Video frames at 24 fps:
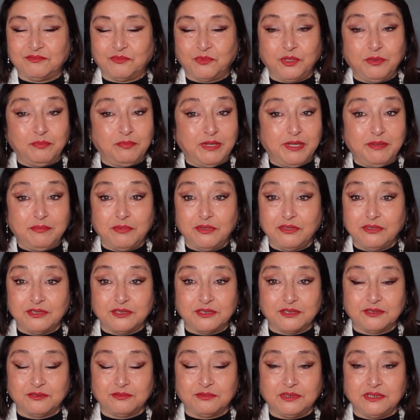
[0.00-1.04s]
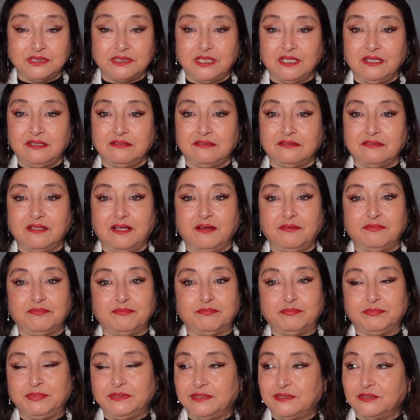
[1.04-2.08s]
We blame others. We said that
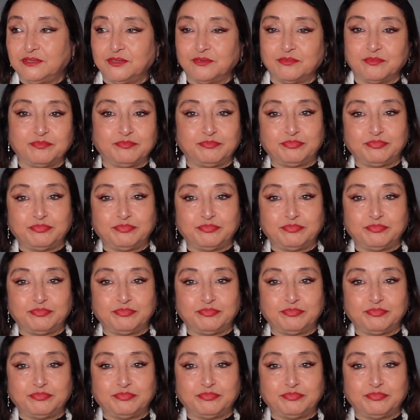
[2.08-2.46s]
piece of